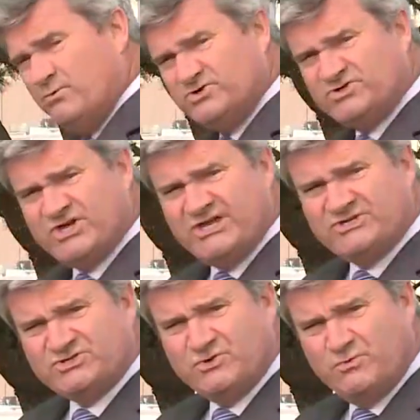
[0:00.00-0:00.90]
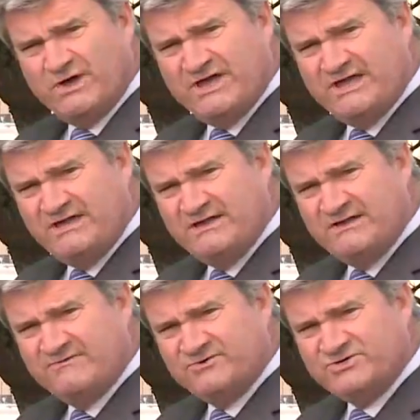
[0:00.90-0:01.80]
would change the way
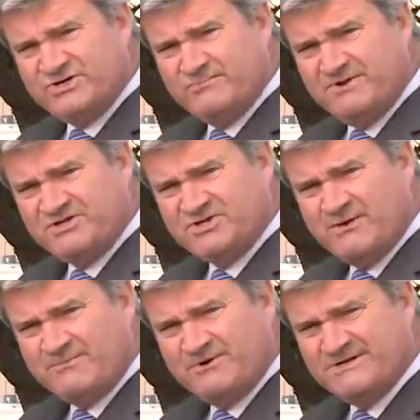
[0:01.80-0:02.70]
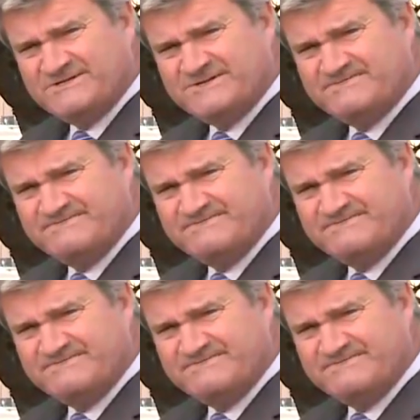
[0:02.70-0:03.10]
Virginia Beach operates.